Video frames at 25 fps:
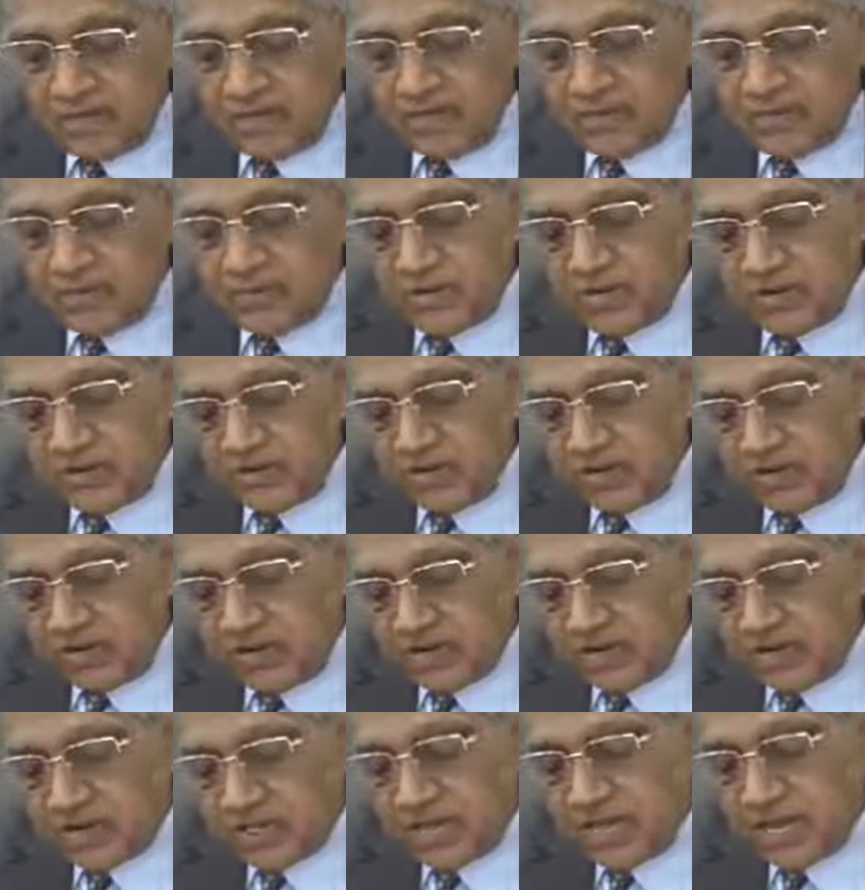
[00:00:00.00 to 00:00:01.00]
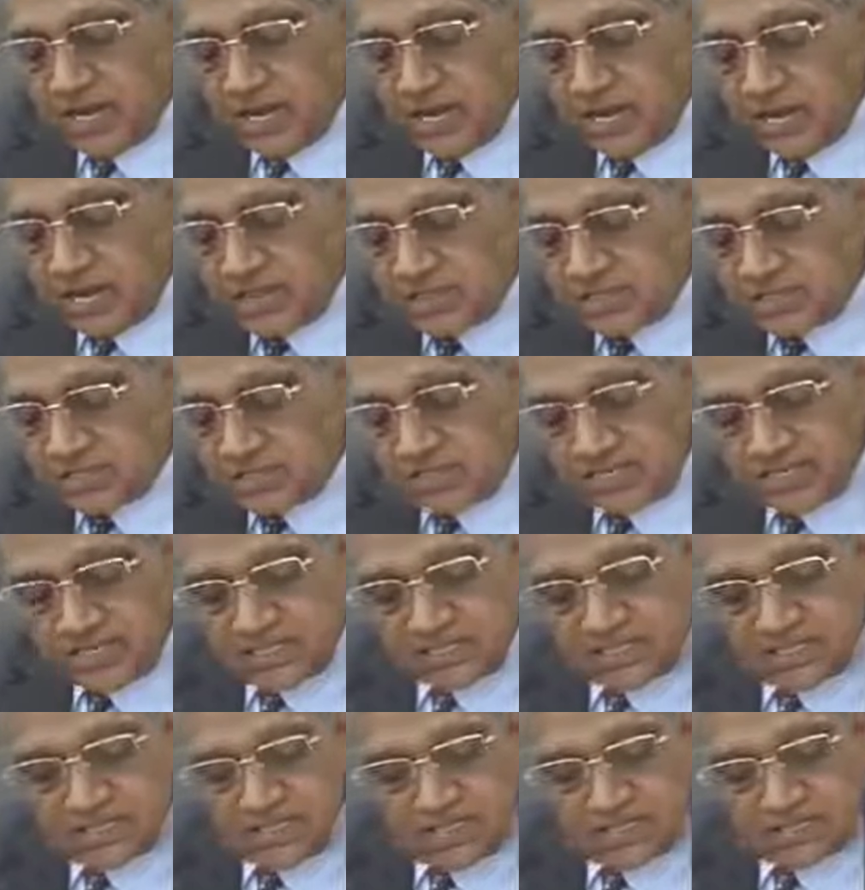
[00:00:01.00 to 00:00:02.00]
Epidemiology and
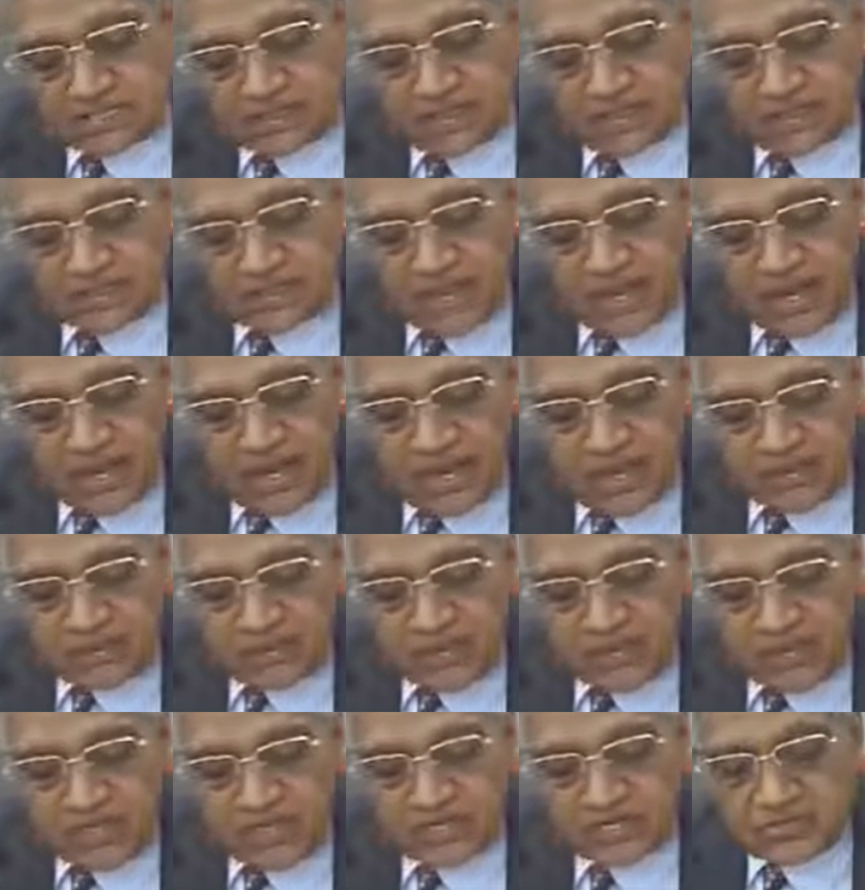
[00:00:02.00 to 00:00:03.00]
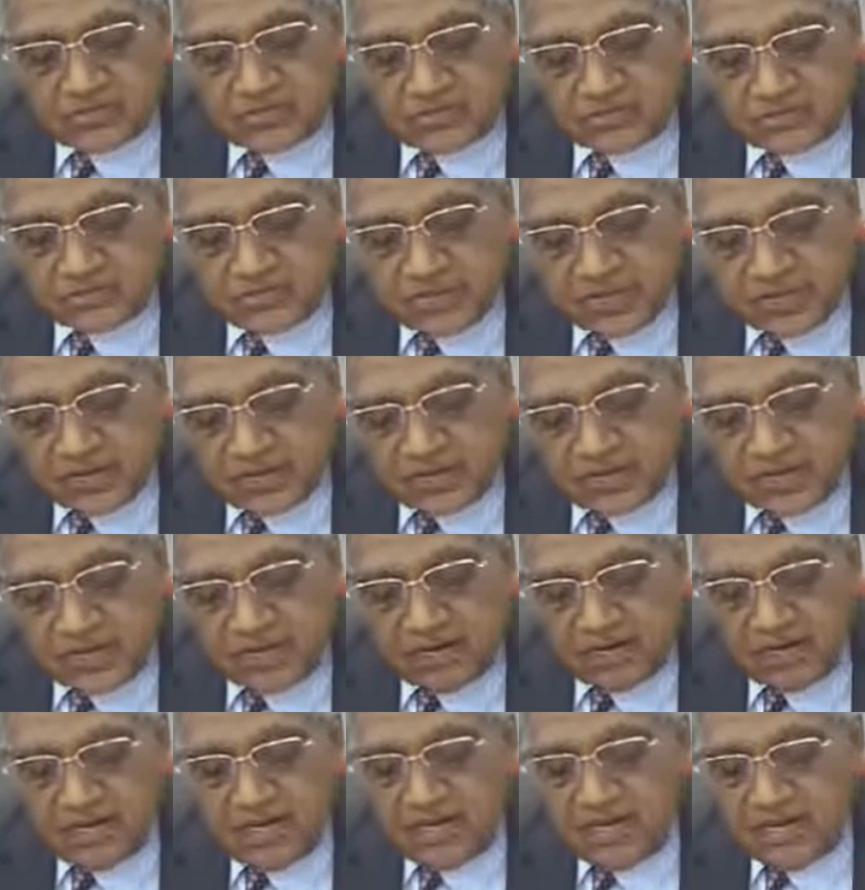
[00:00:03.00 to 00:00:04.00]
statistics have been
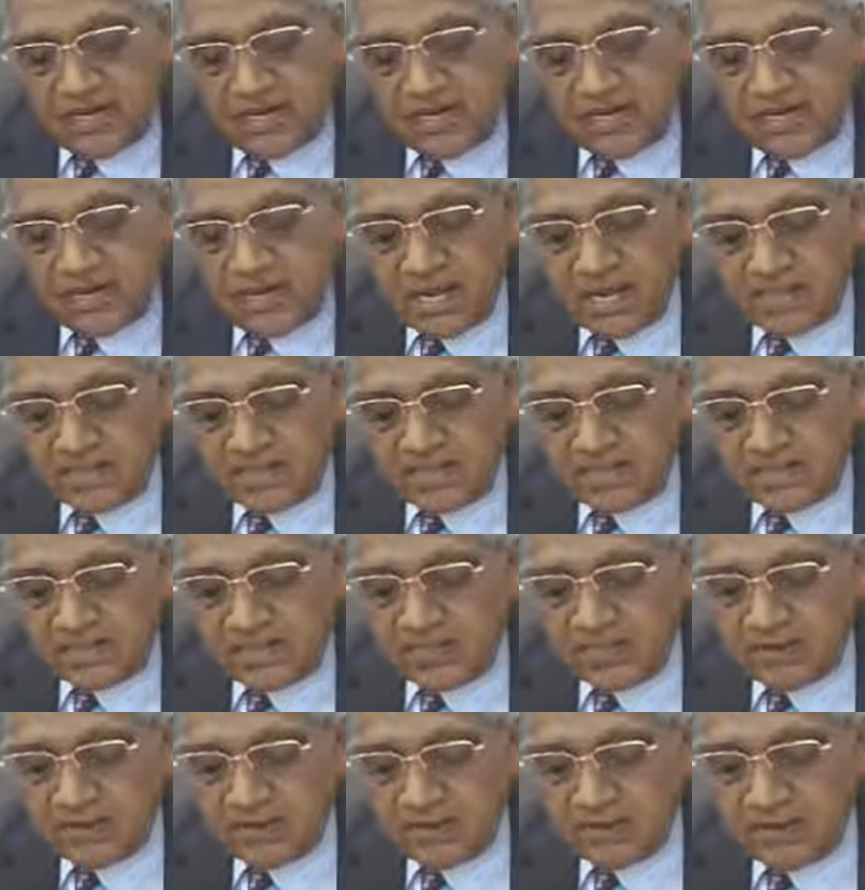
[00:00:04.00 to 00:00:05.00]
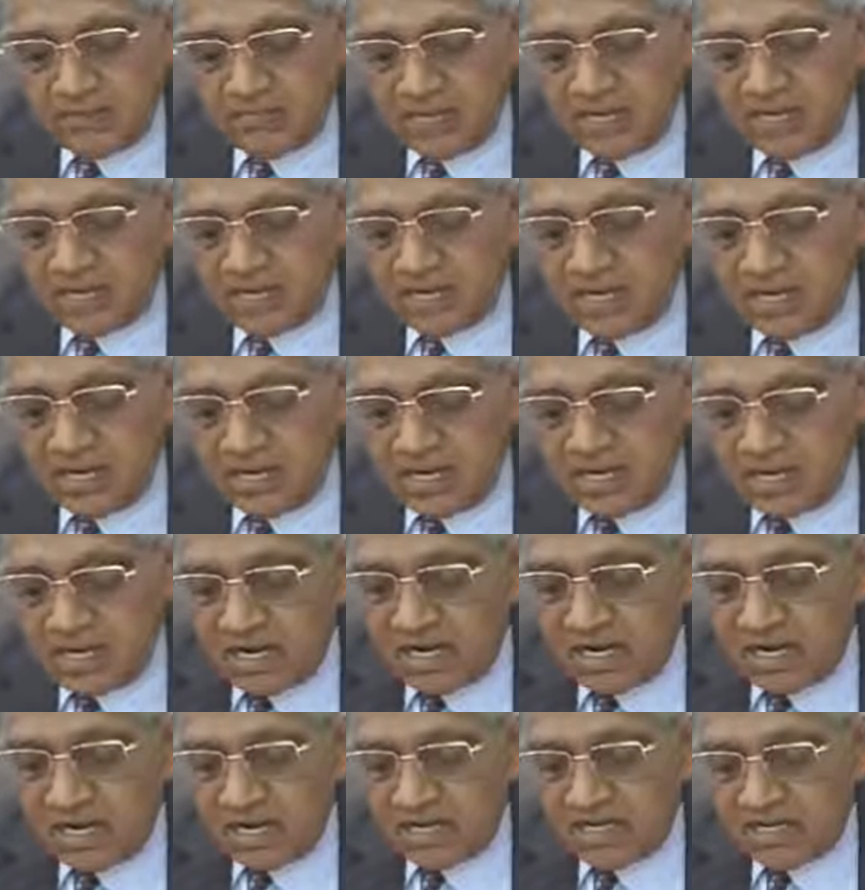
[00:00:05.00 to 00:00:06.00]
instrumental in helping the government and other
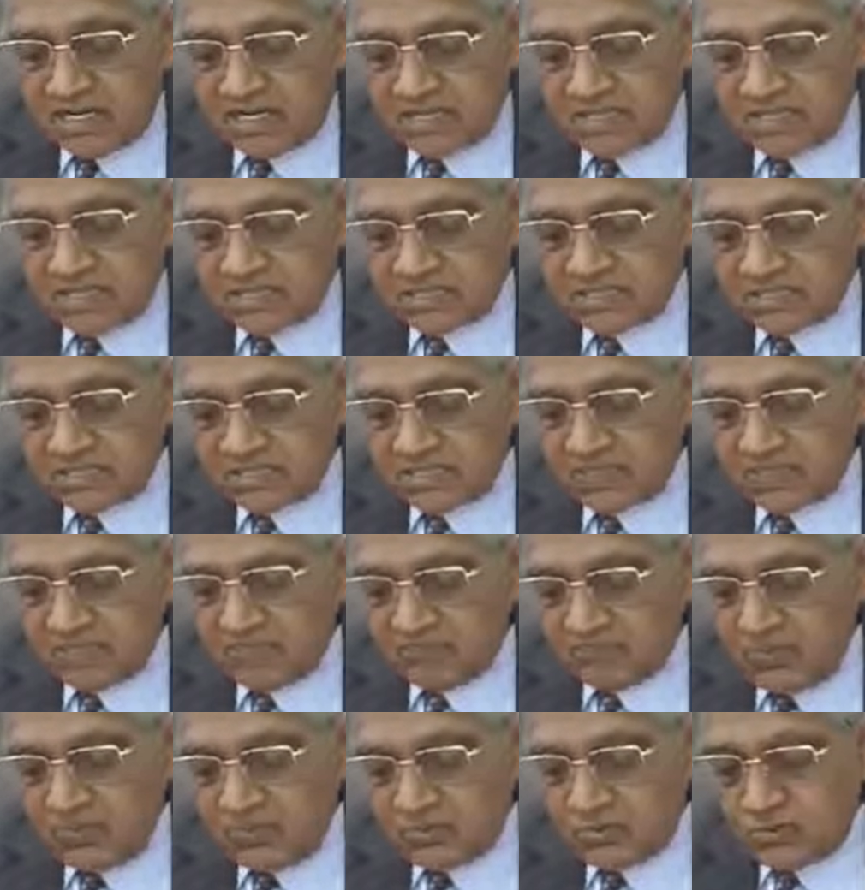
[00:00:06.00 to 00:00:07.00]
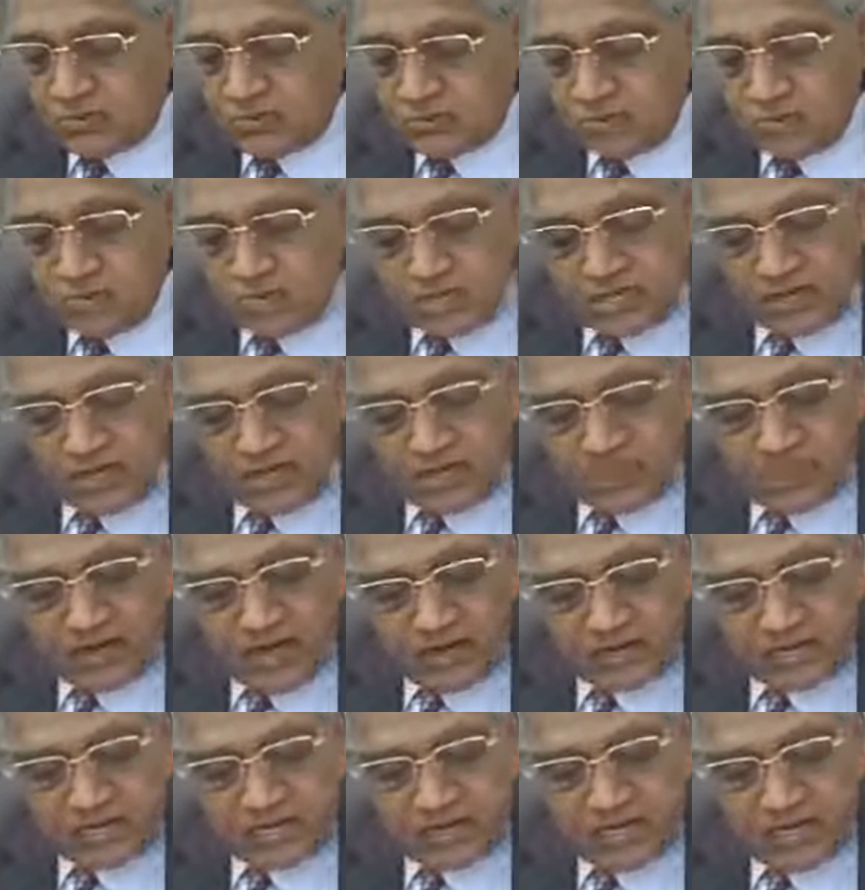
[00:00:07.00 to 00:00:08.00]
organizations to quickly
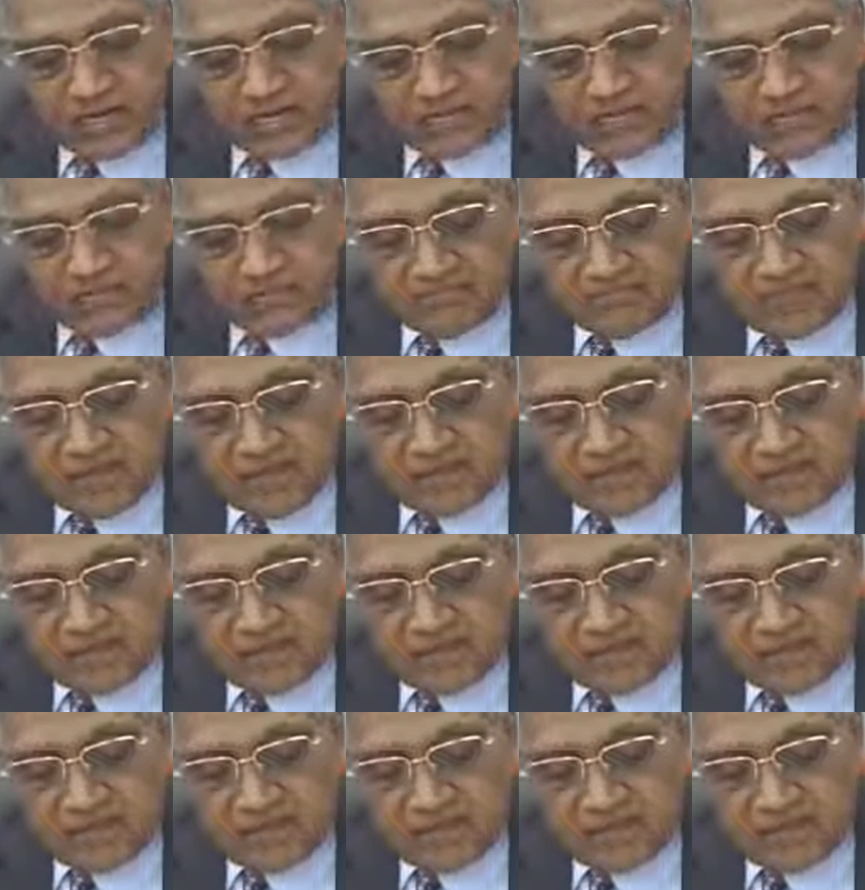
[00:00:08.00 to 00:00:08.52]
formulate